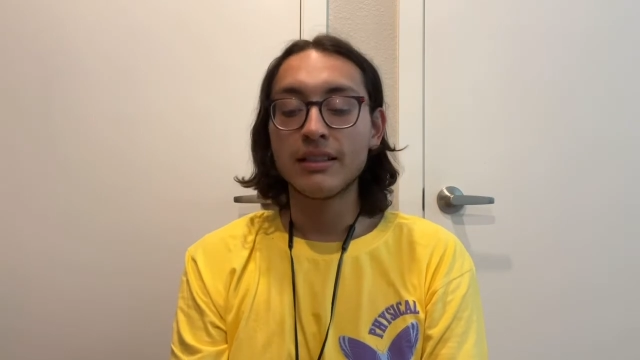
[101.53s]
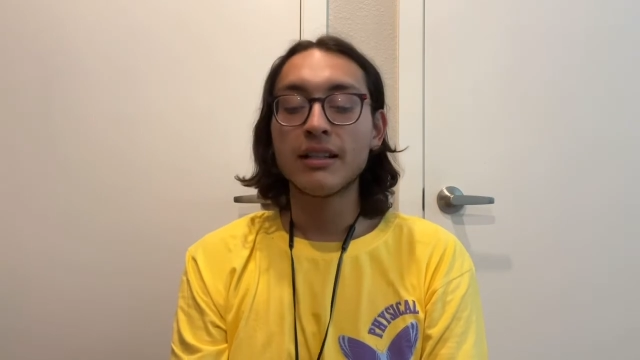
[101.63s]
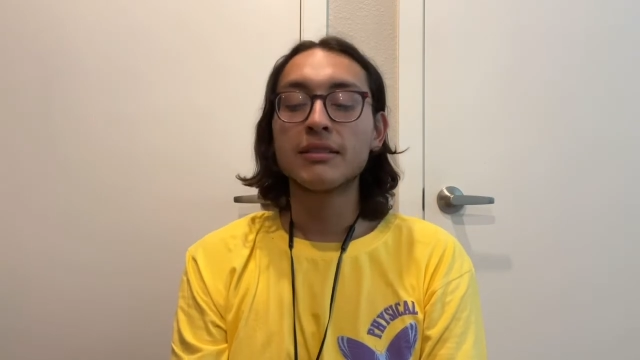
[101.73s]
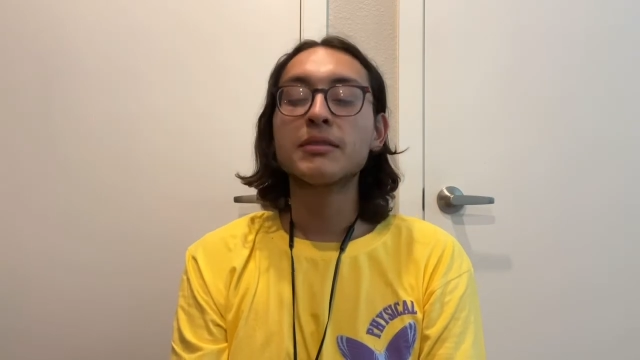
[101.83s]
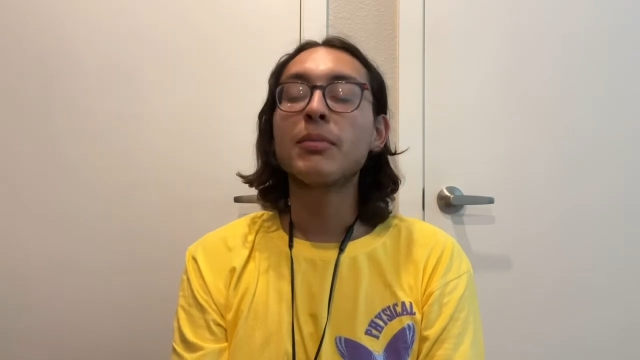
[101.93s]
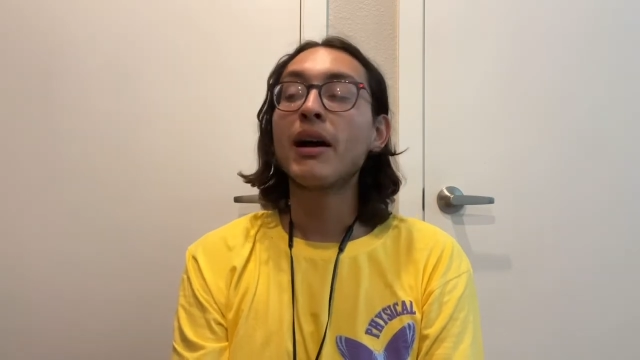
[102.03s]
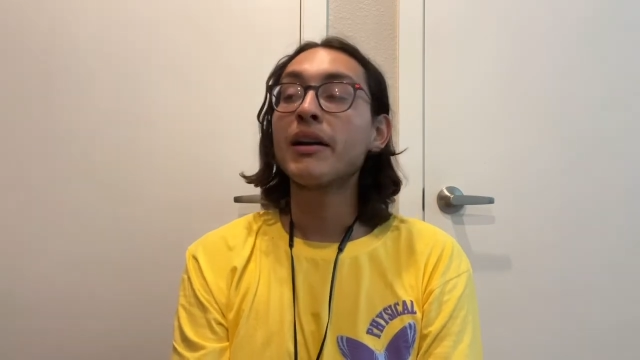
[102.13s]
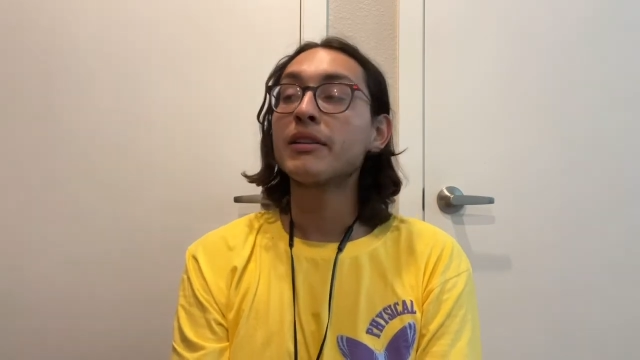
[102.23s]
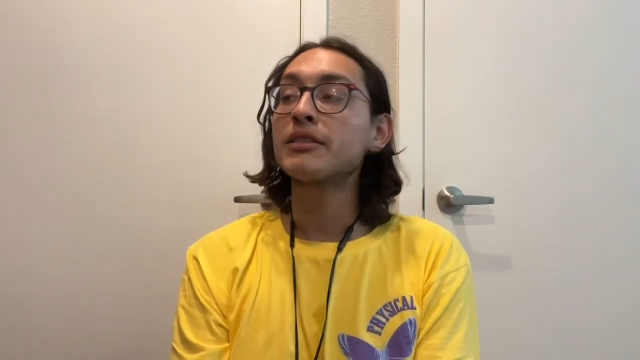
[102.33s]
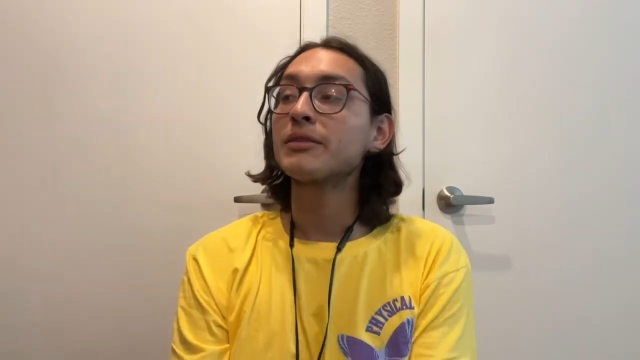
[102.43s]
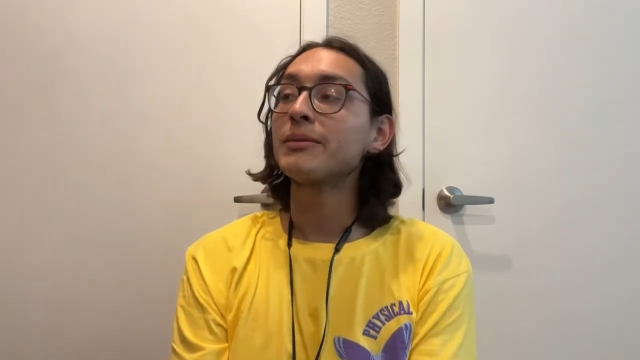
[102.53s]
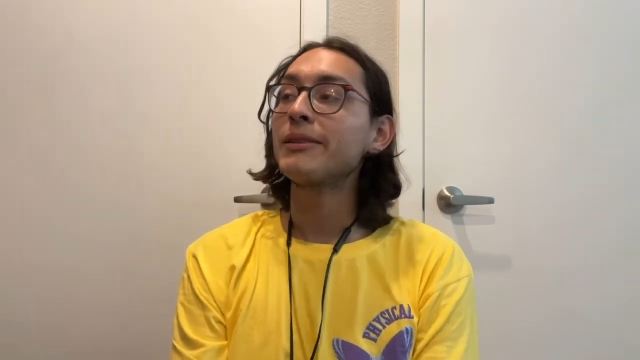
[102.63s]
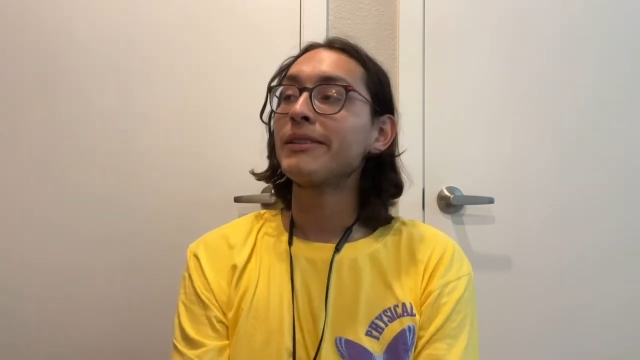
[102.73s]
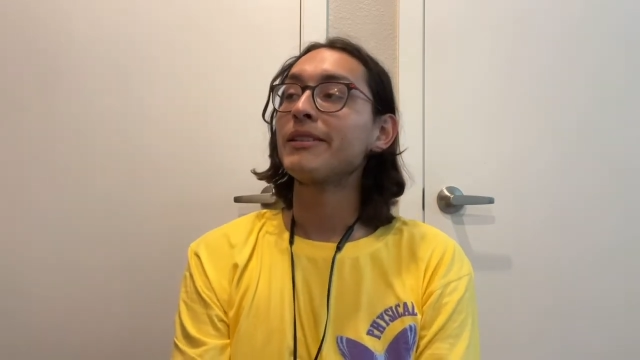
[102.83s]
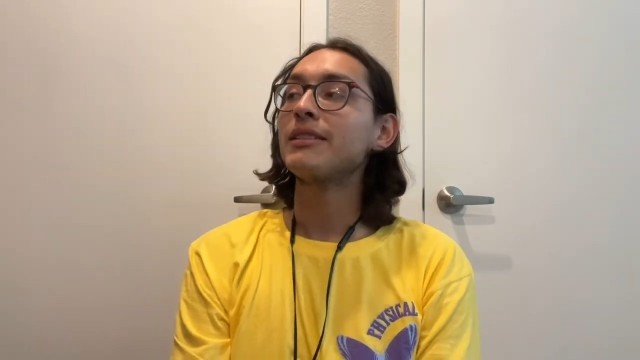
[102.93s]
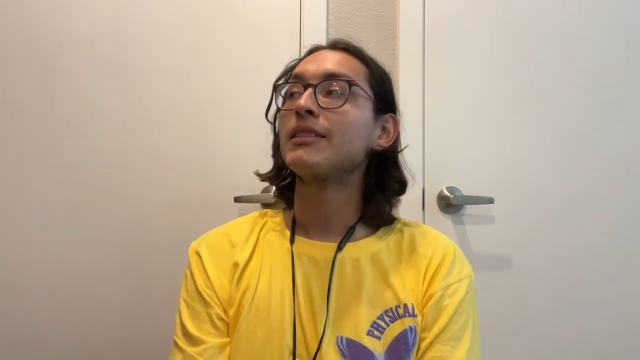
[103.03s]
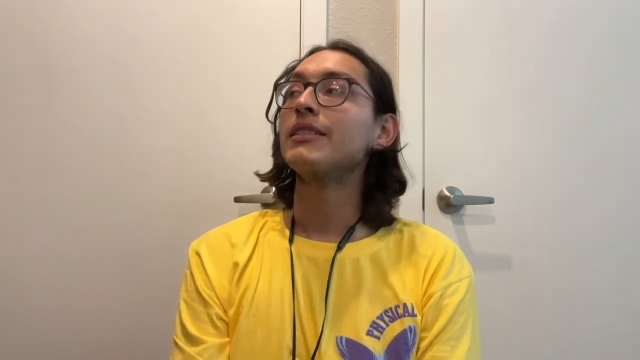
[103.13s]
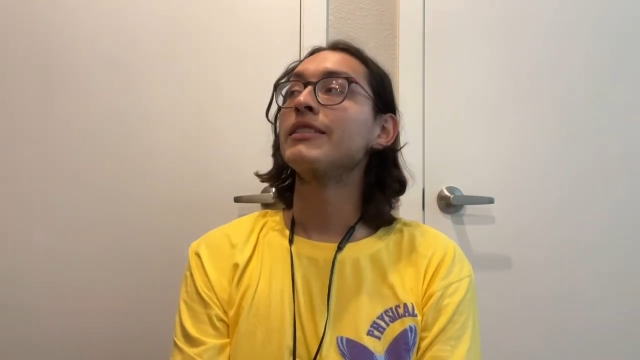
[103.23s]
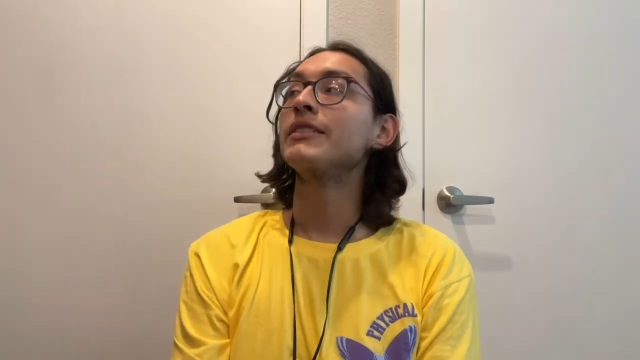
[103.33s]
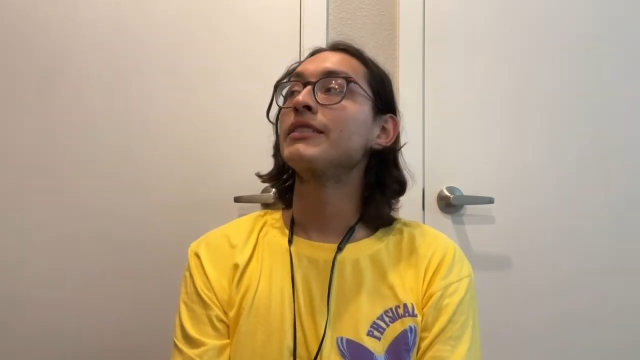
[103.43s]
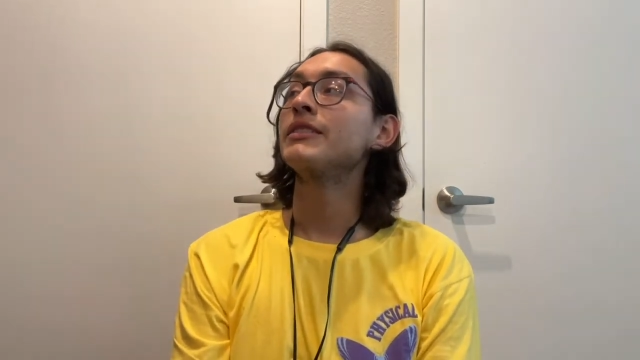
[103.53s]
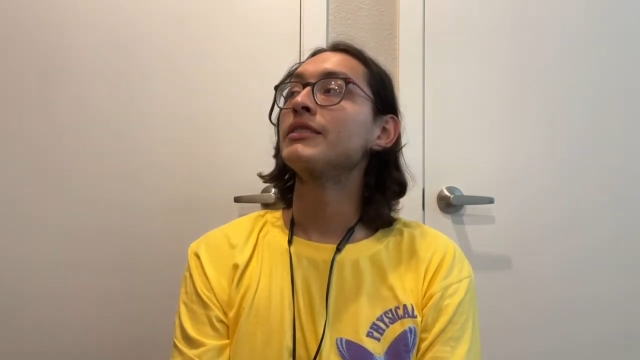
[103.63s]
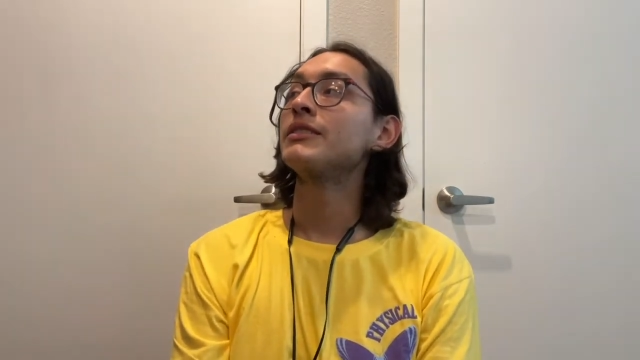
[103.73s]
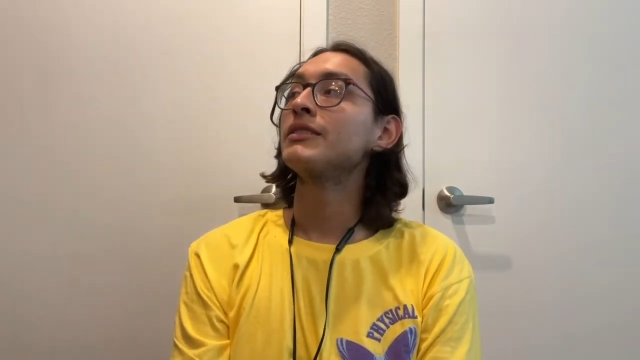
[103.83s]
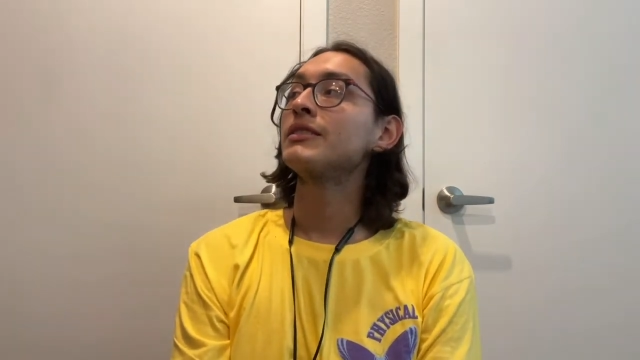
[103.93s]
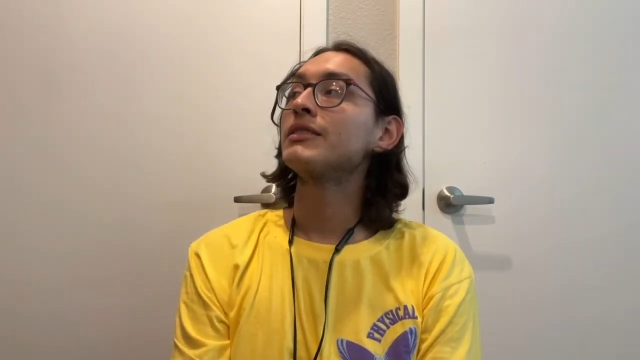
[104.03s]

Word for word: that inspires me is